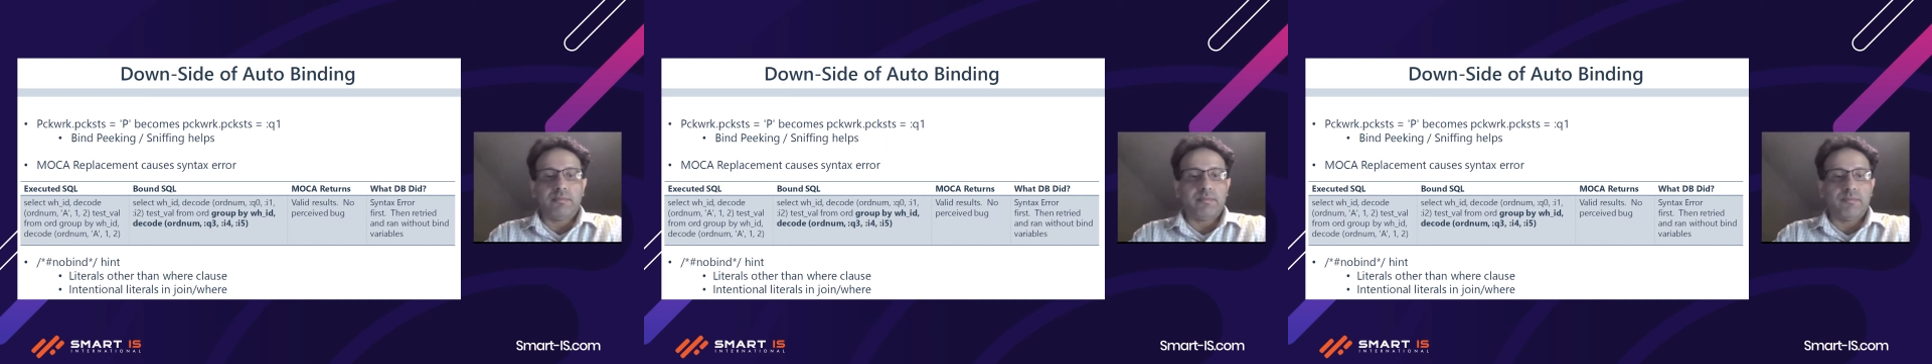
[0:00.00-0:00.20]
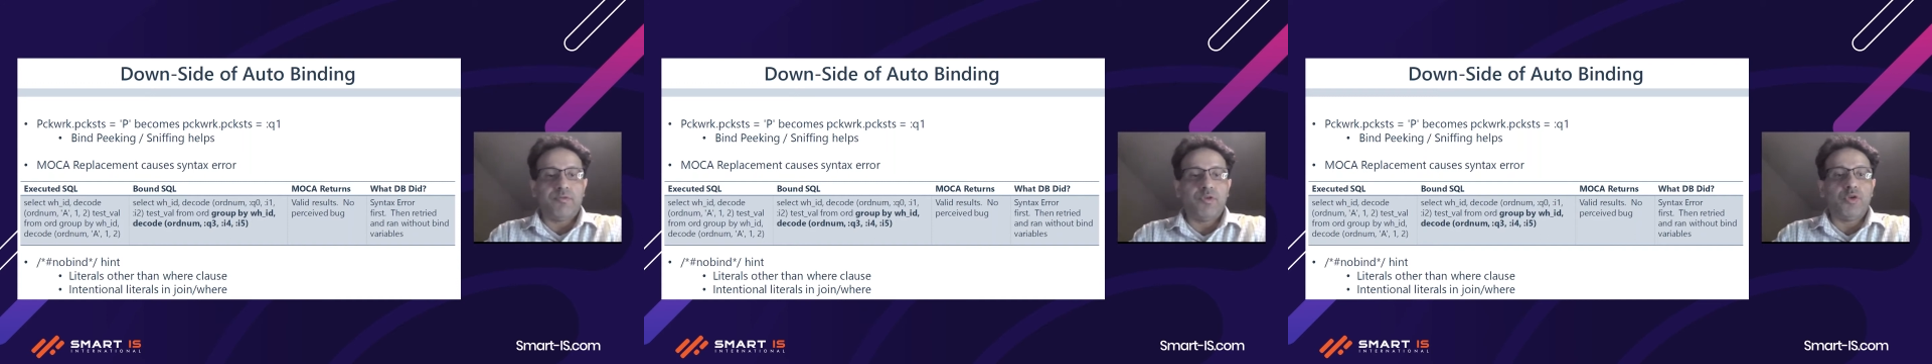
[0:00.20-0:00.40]

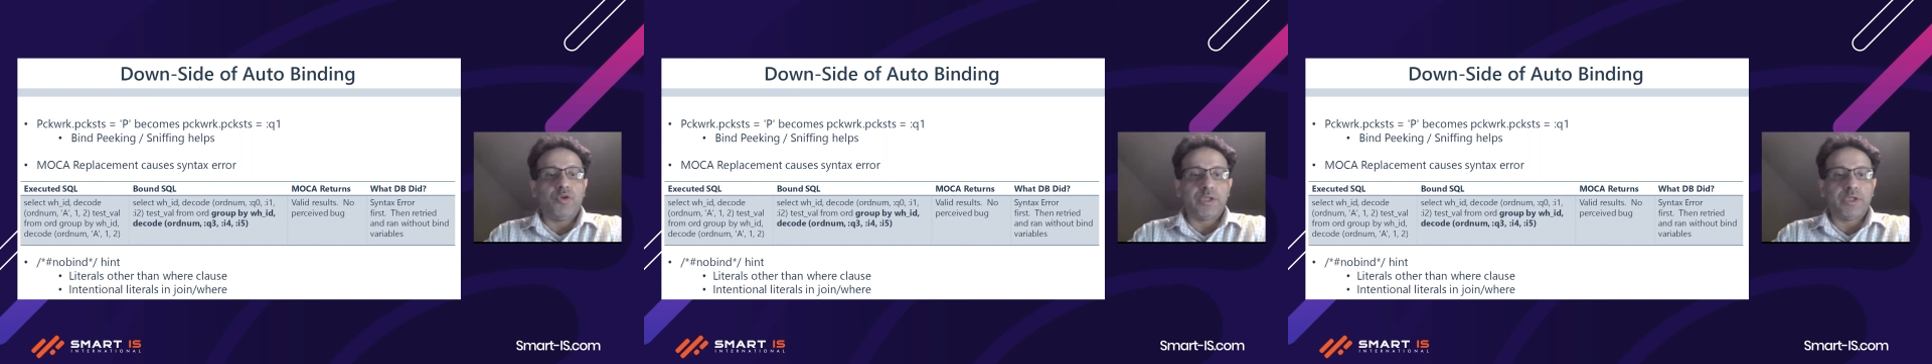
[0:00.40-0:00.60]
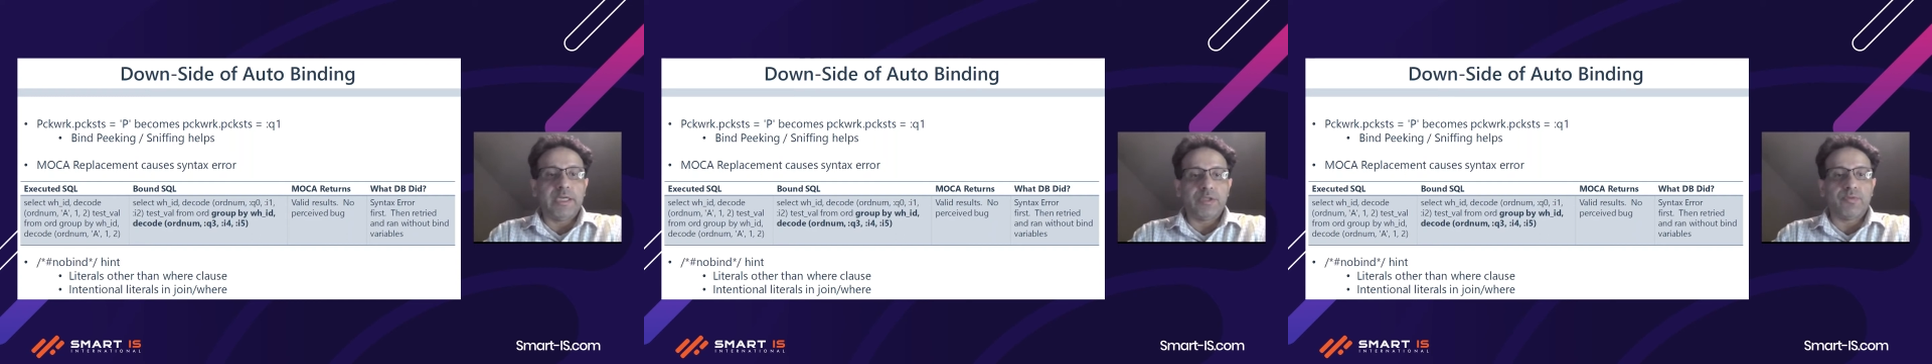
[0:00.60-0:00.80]

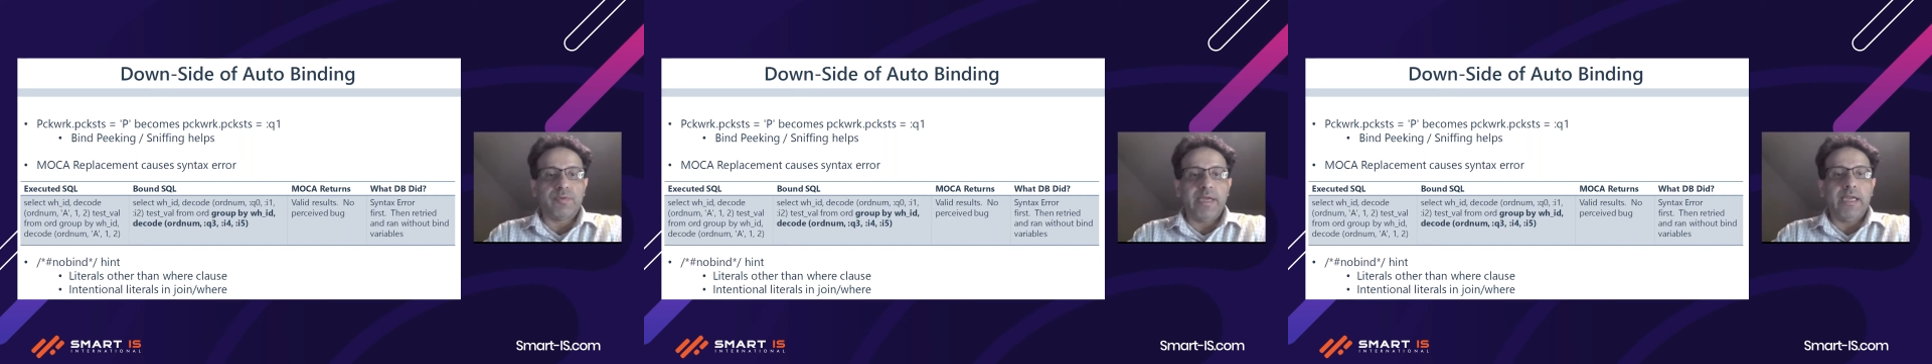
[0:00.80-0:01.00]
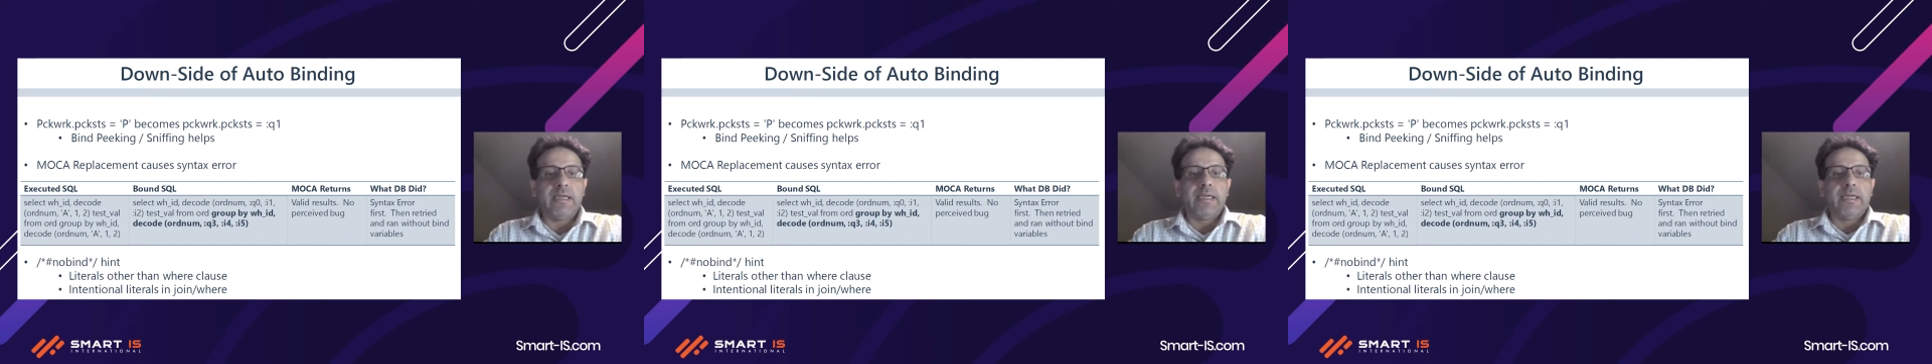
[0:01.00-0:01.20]
future as well.
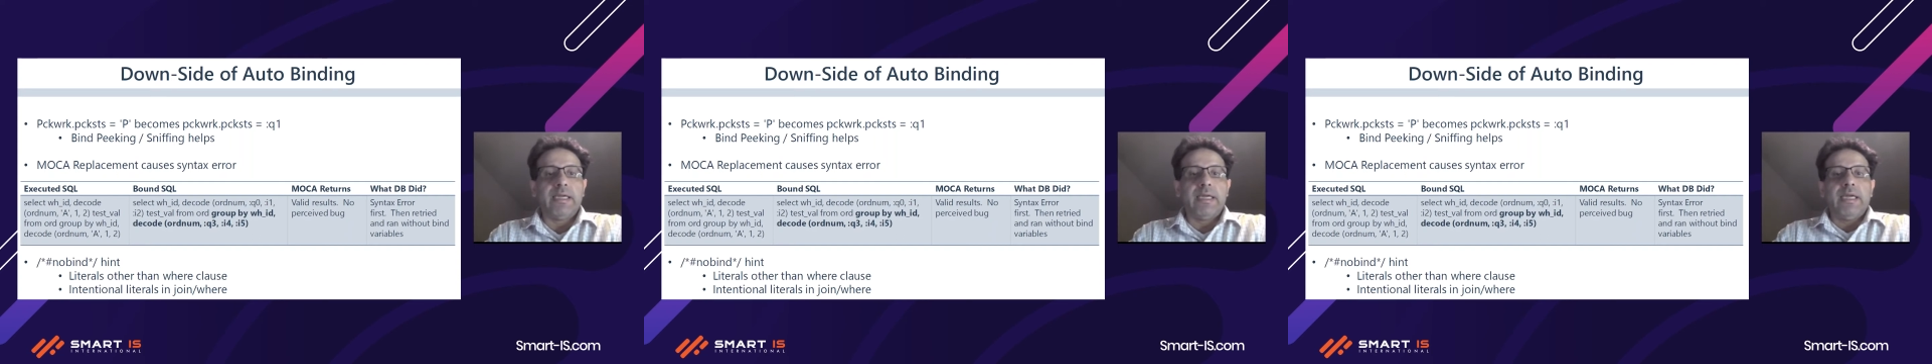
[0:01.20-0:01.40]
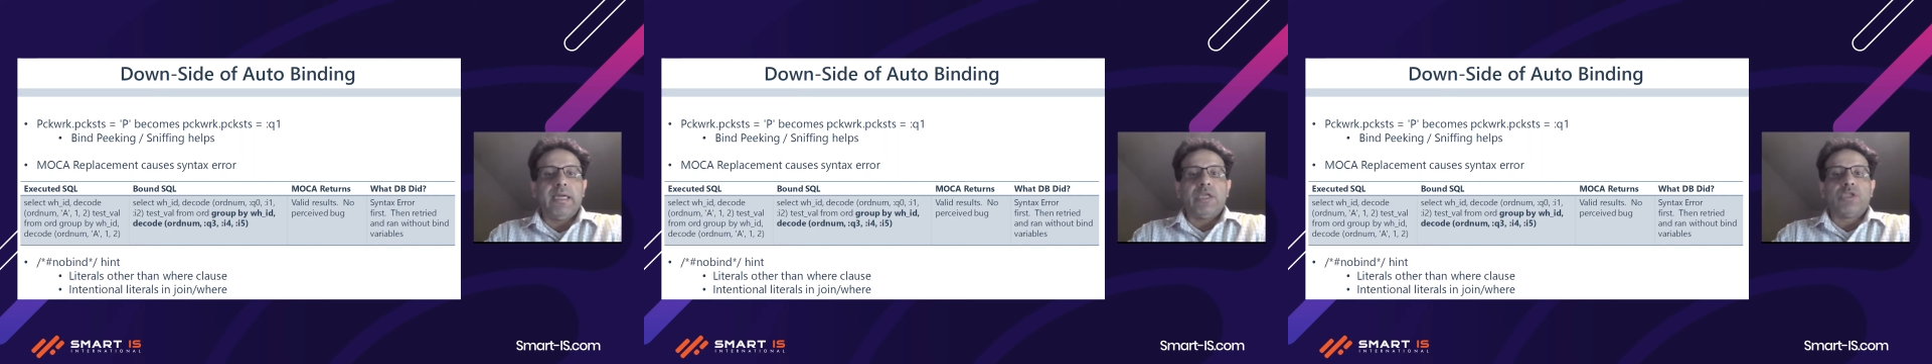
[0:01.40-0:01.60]

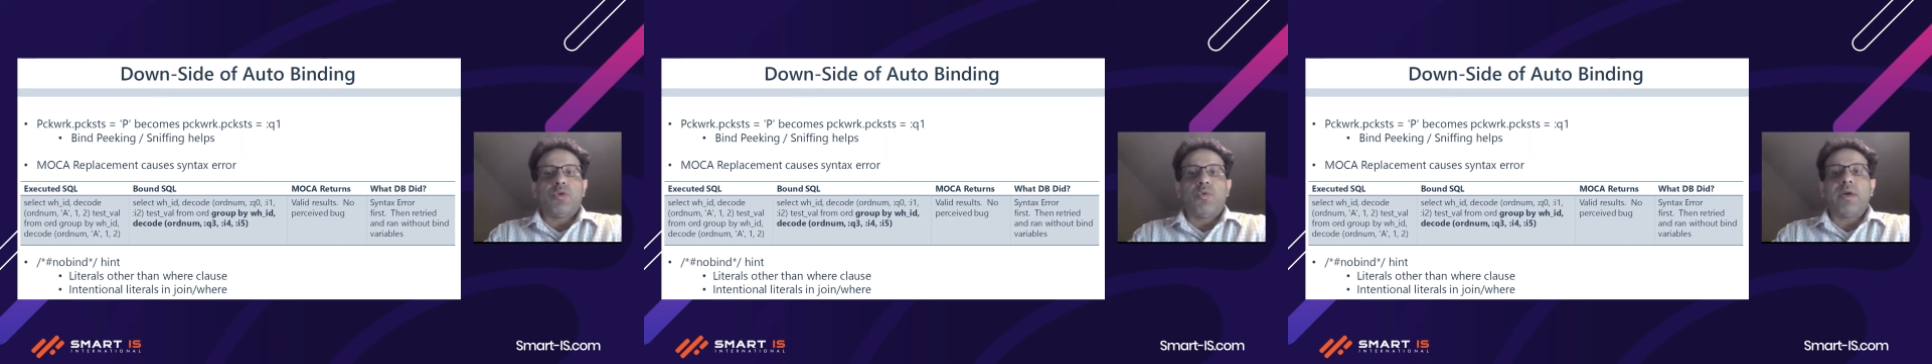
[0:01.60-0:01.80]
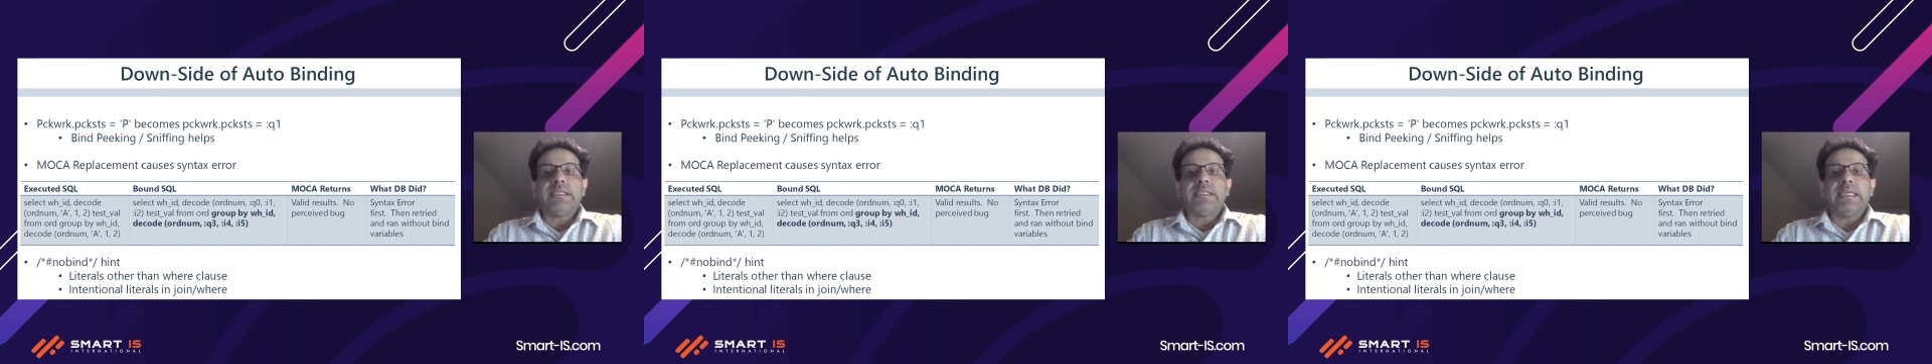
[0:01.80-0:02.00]
So
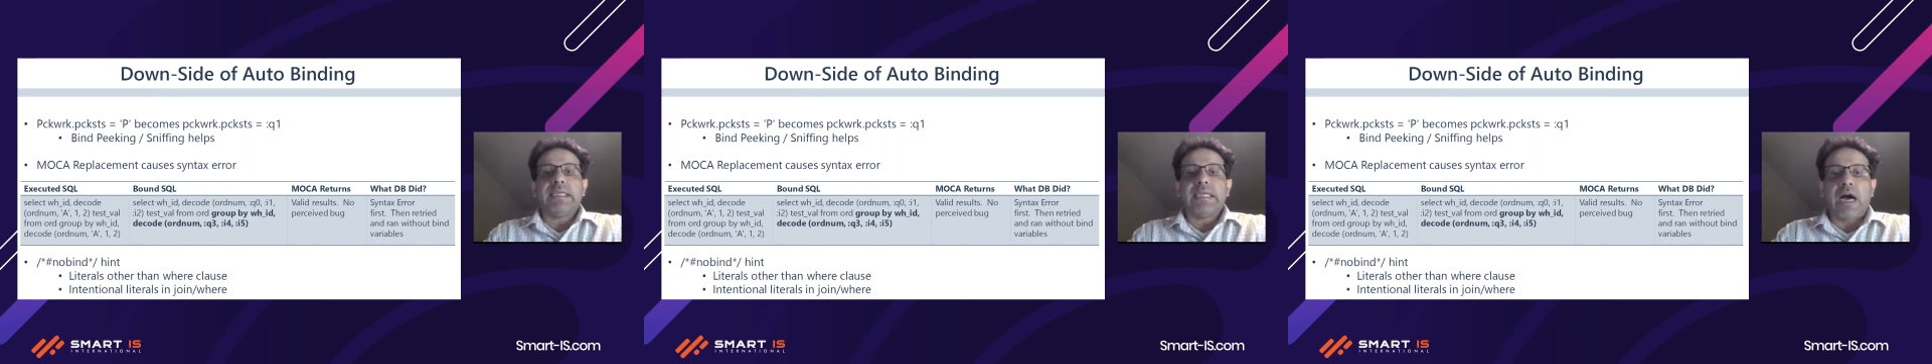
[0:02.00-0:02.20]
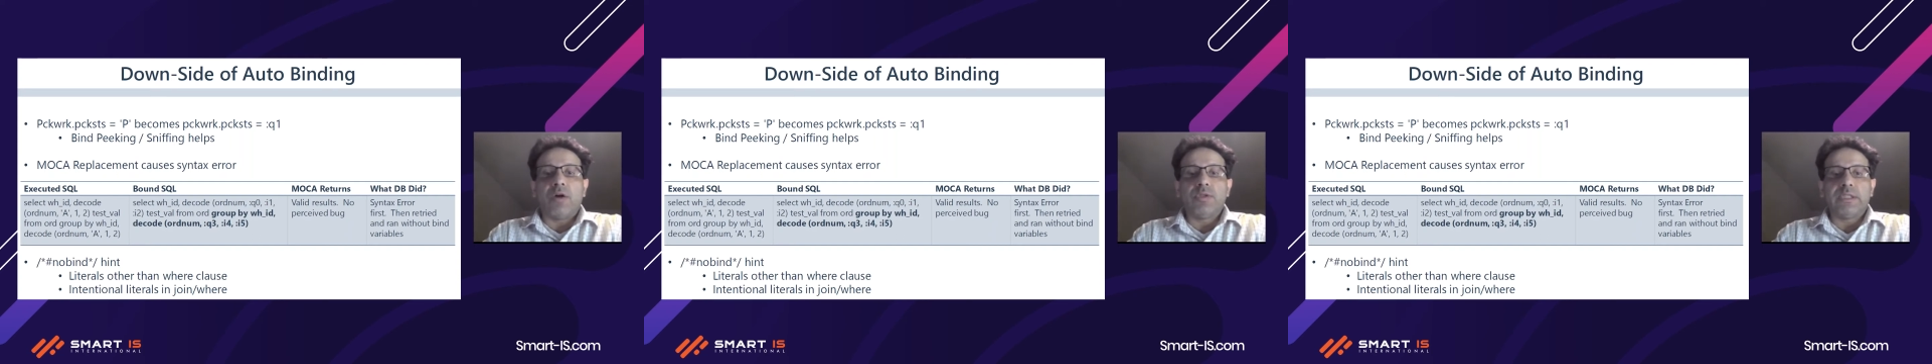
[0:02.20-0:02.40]
what is the
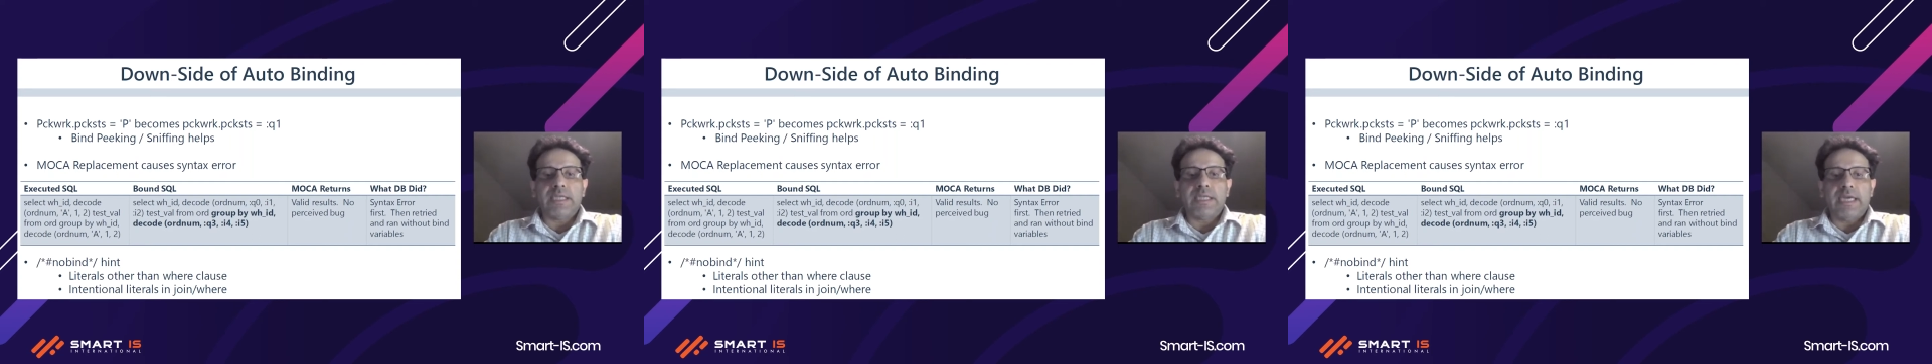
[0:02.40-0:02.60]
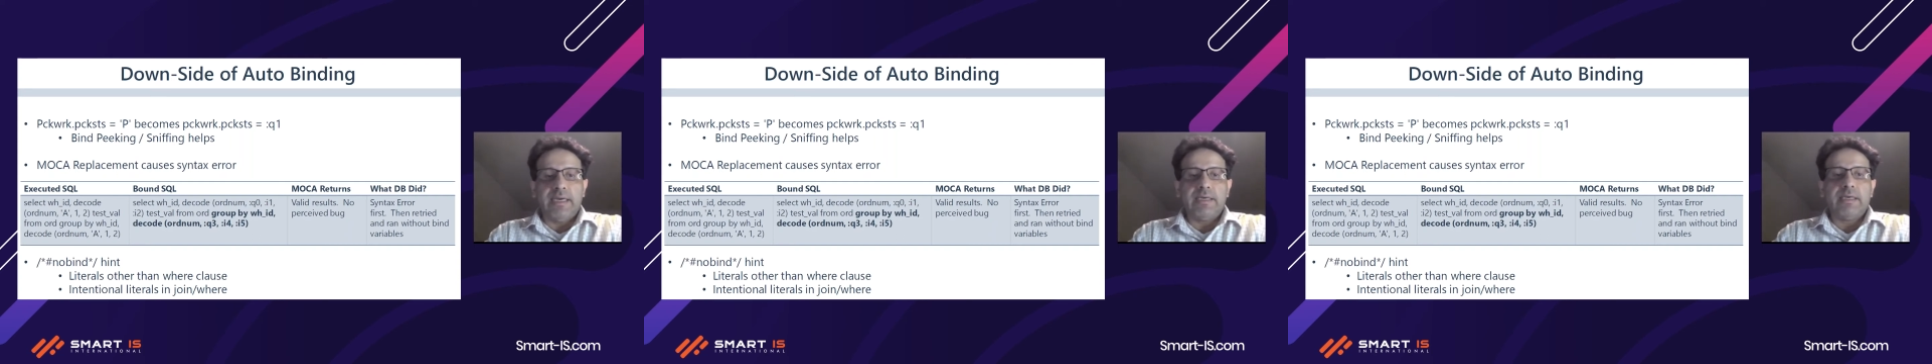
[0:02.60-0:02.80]

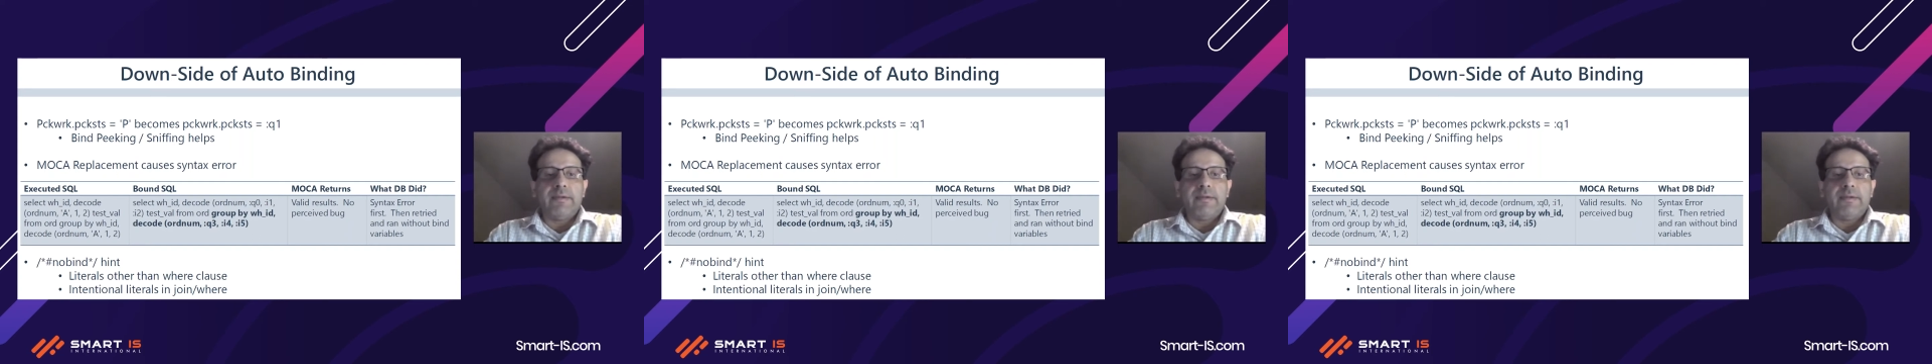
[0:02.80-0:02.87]
downside?